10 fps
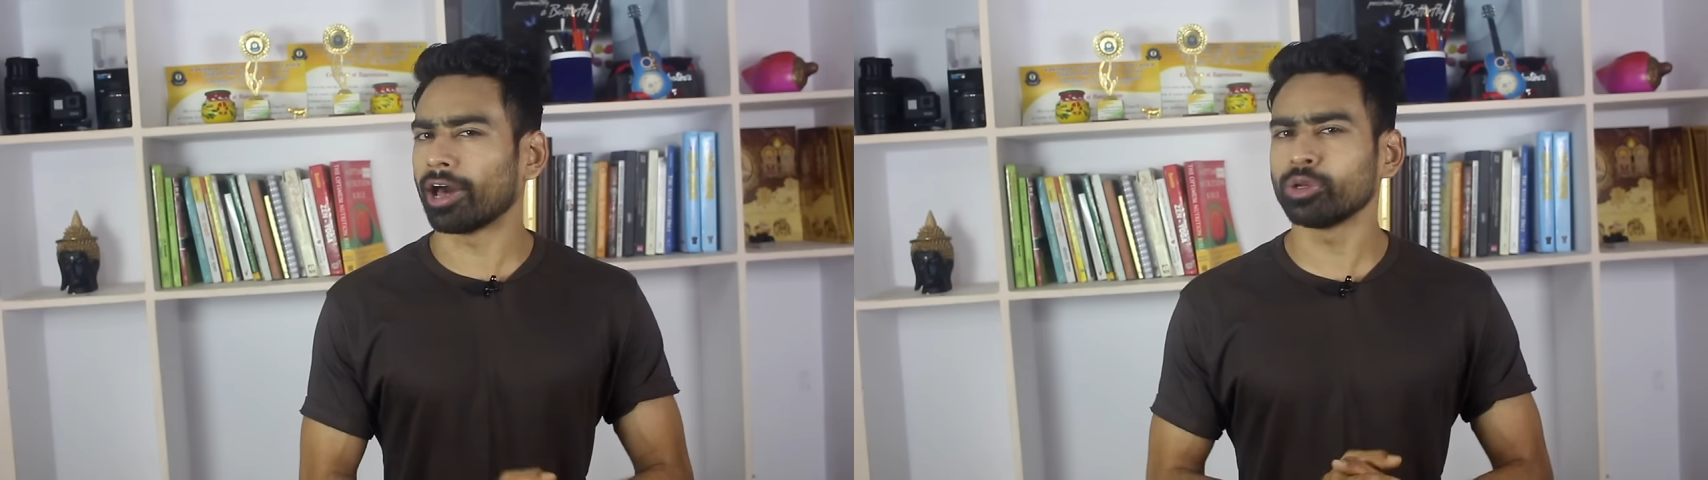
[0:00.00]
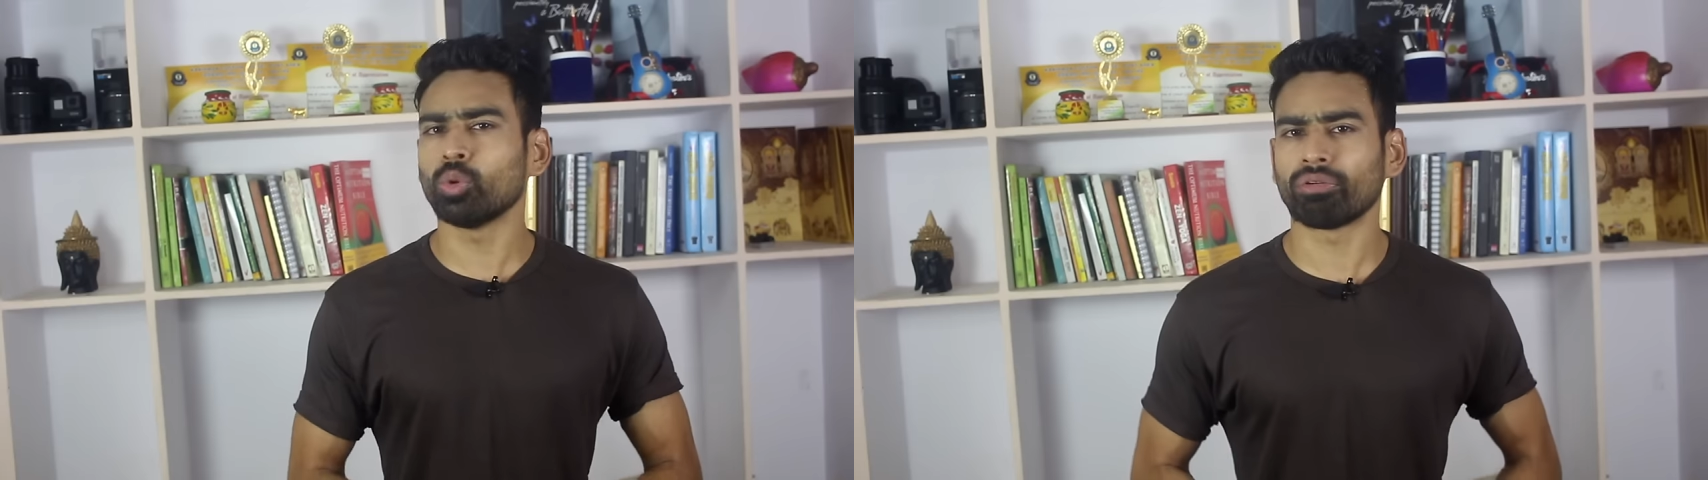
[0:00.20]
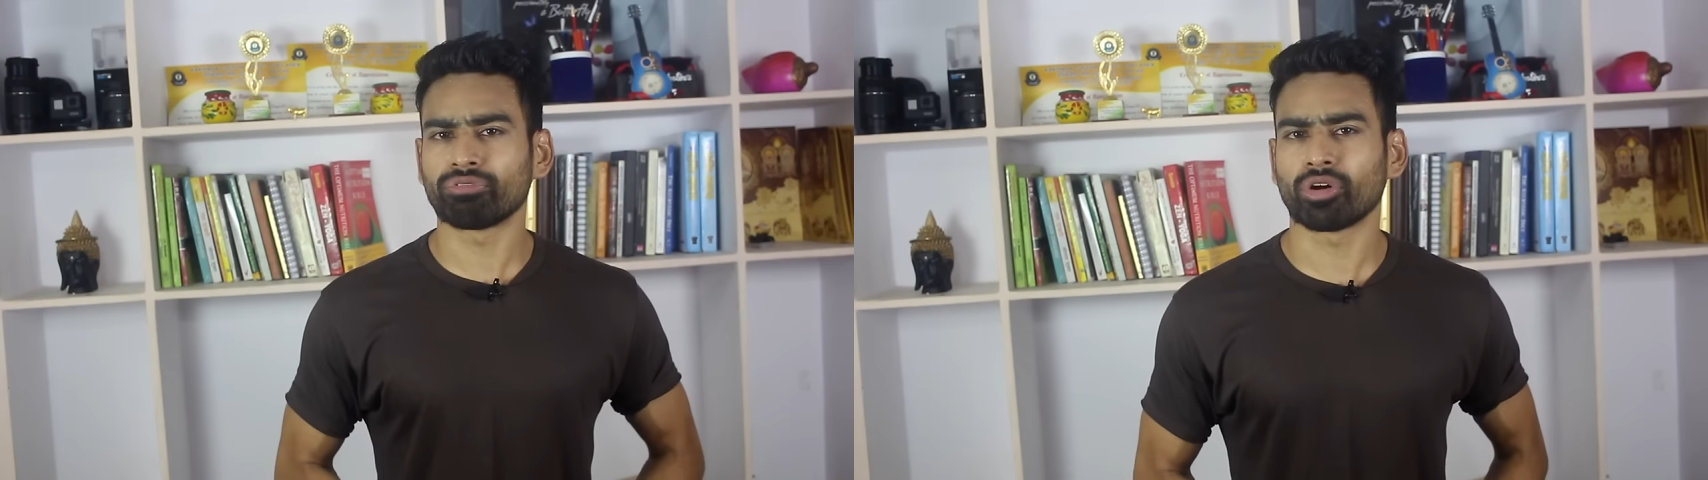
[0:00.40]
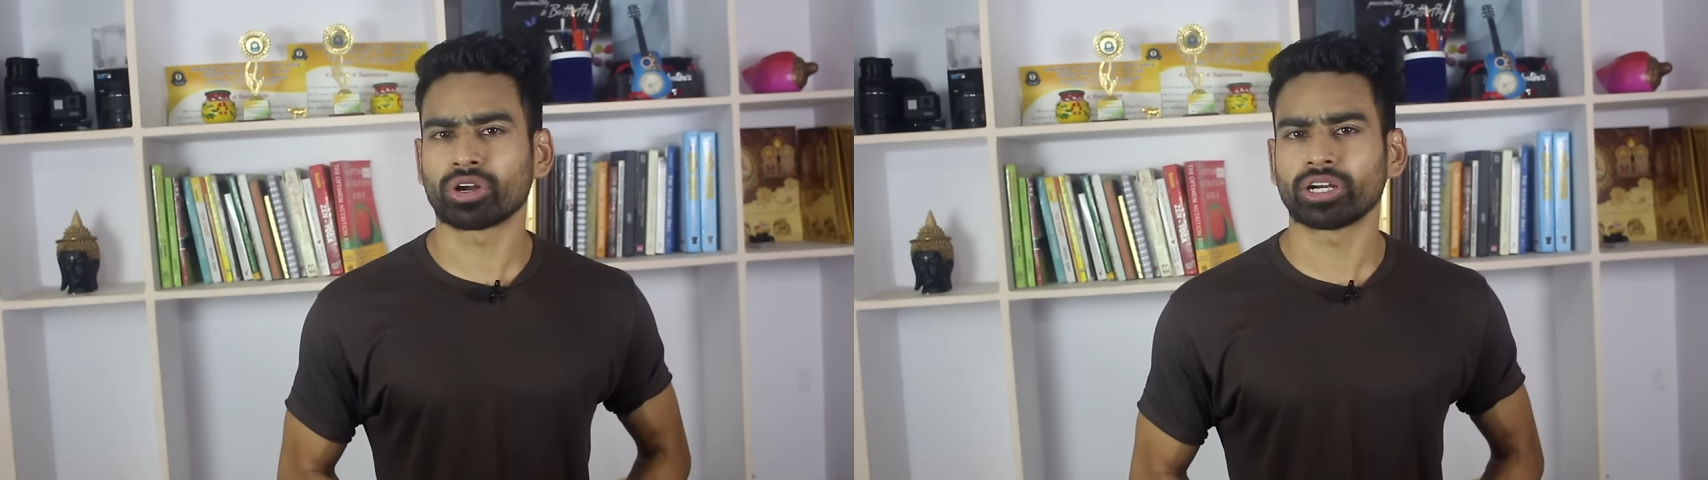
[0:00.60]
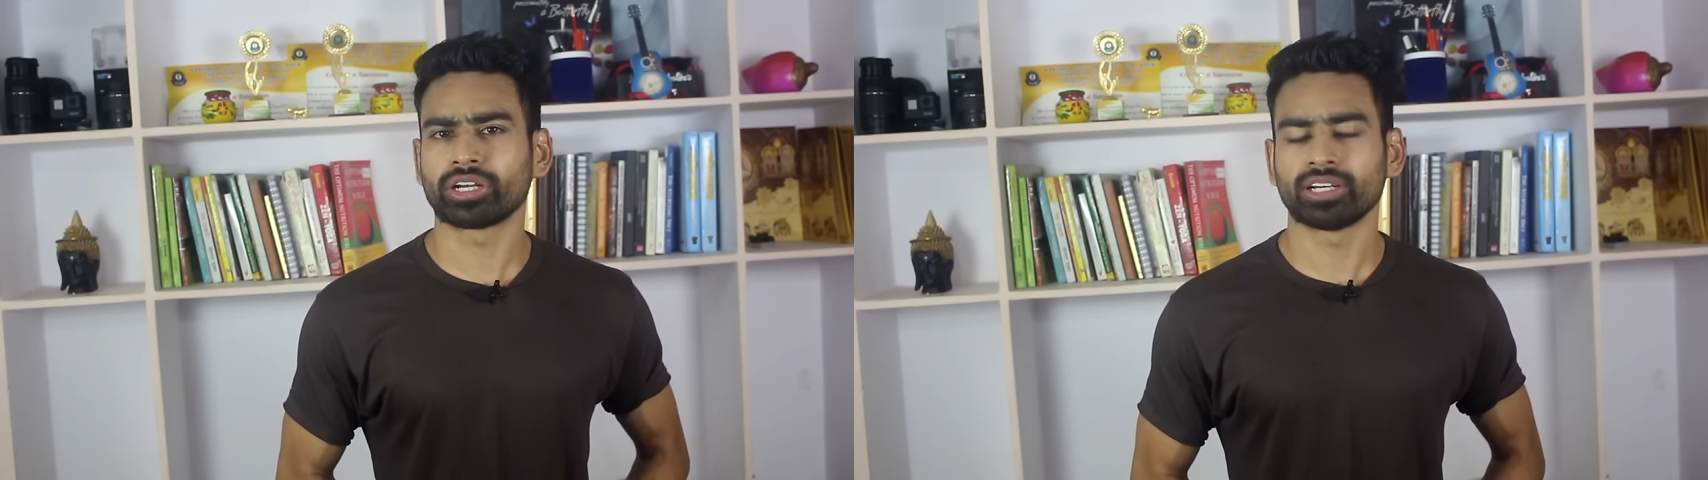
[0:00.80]
Are you up
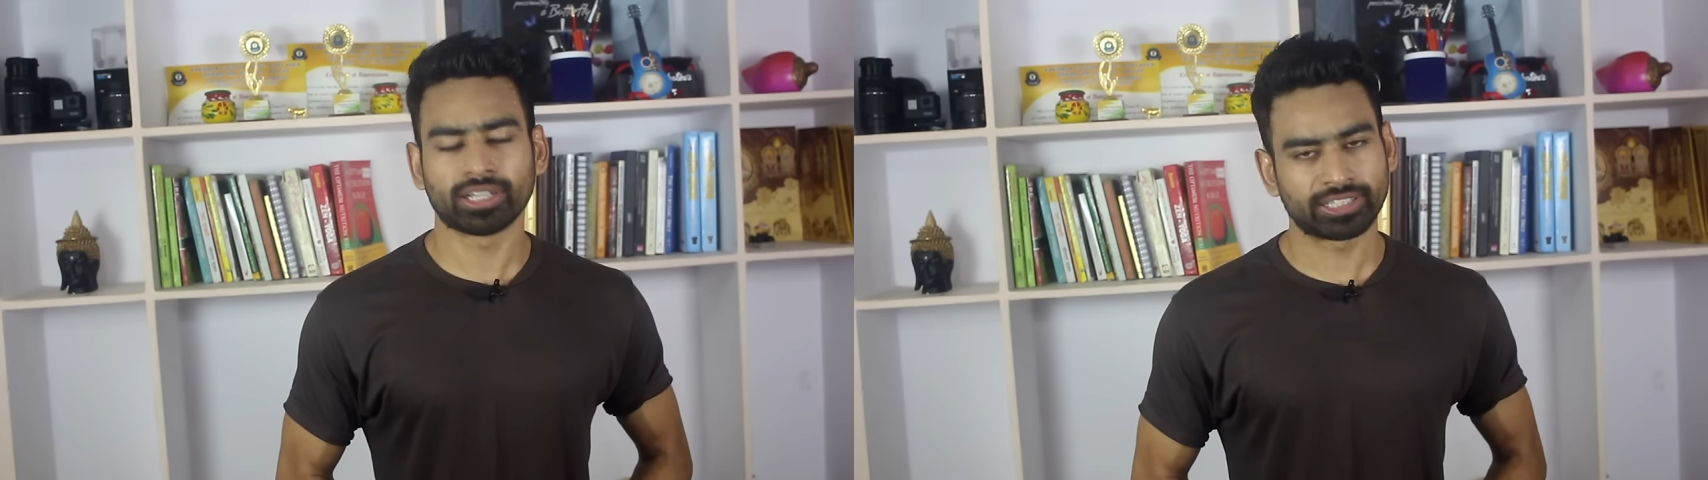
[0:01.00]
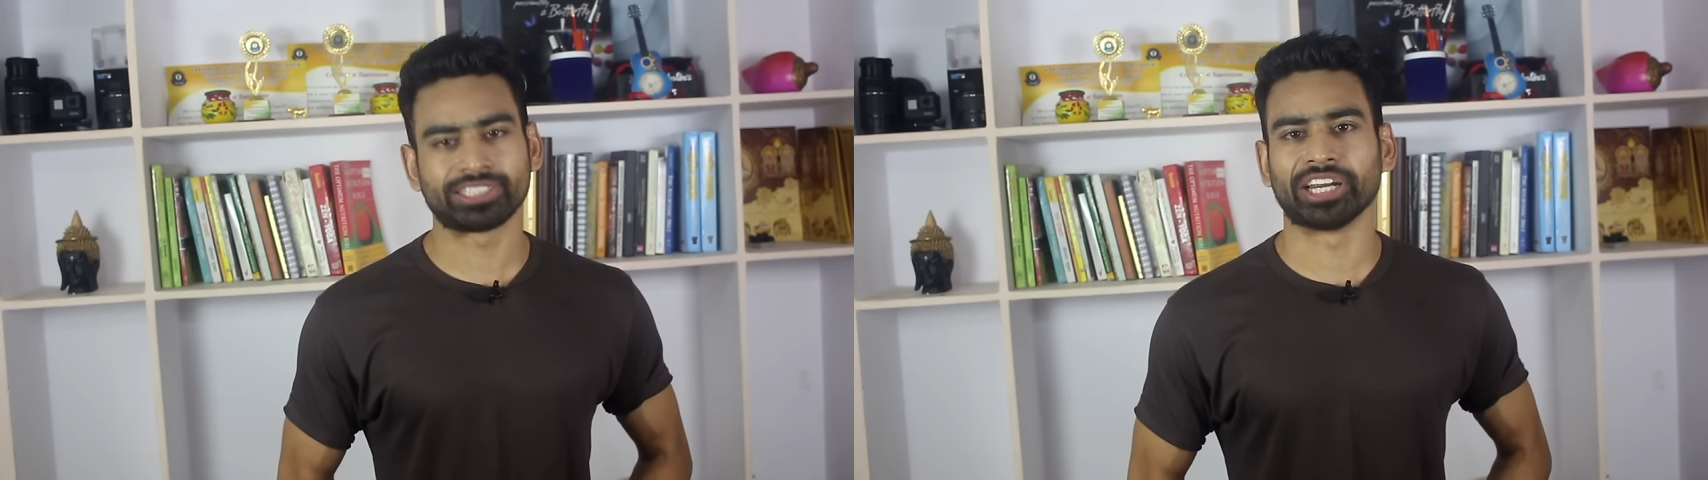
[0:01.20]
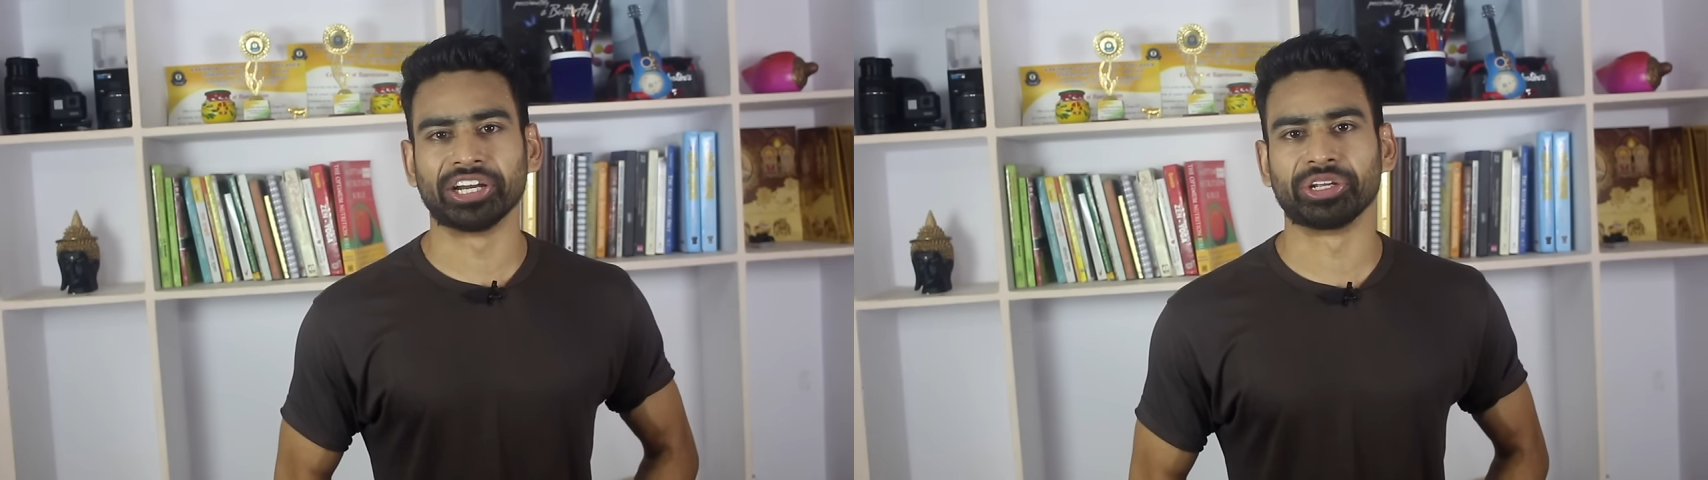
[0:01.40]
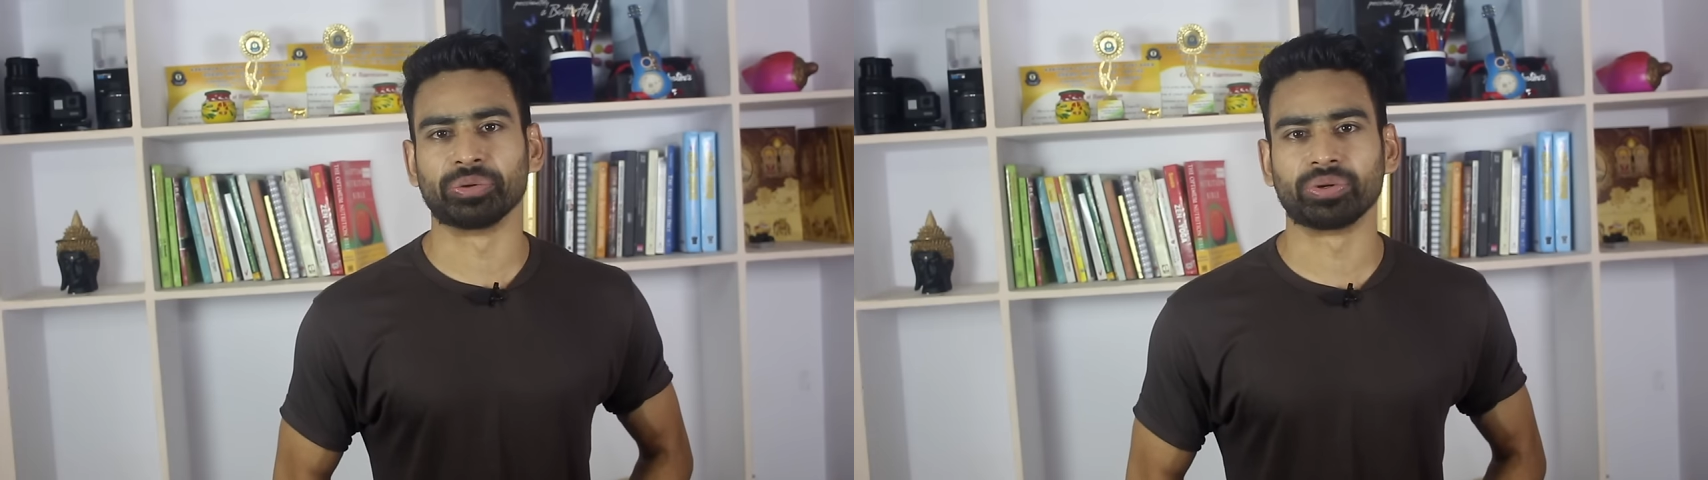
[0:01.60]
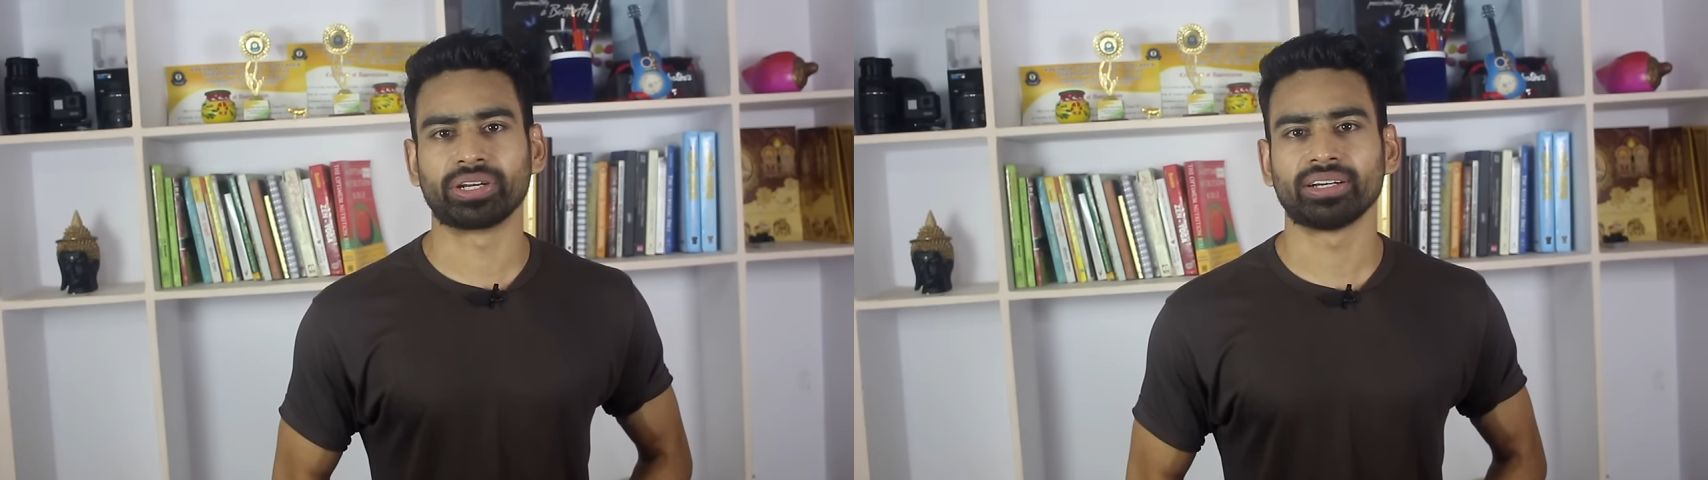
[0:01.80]
for it? Stay
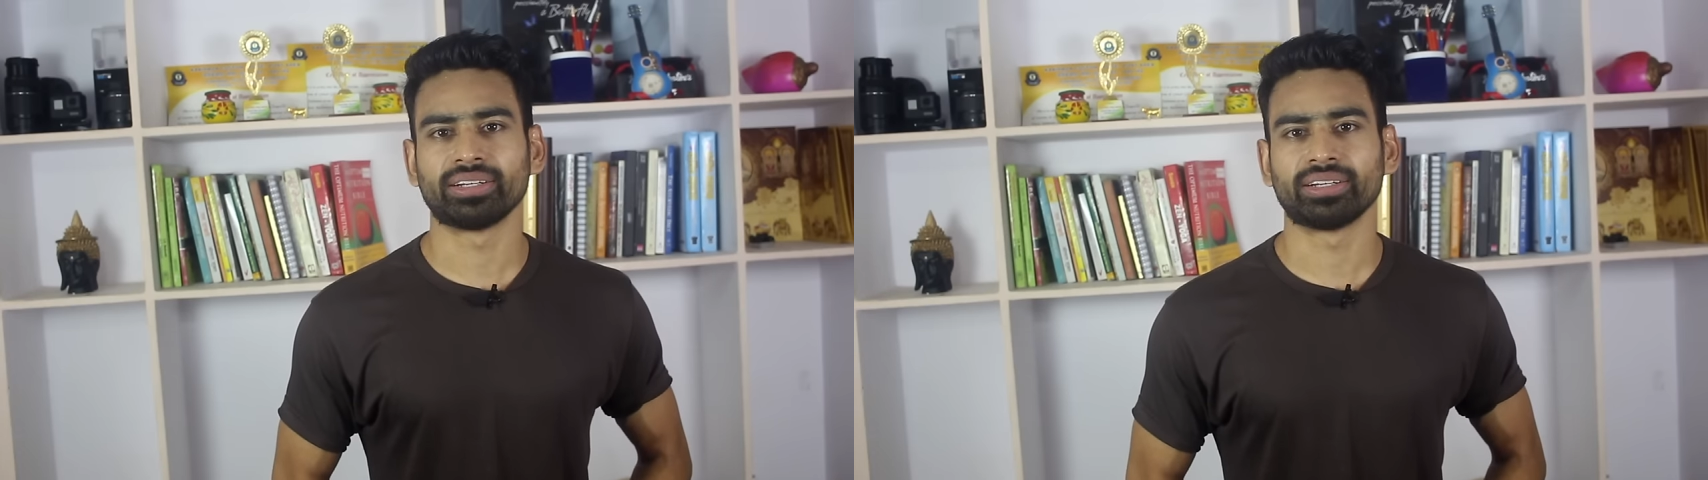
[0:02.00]
tuned.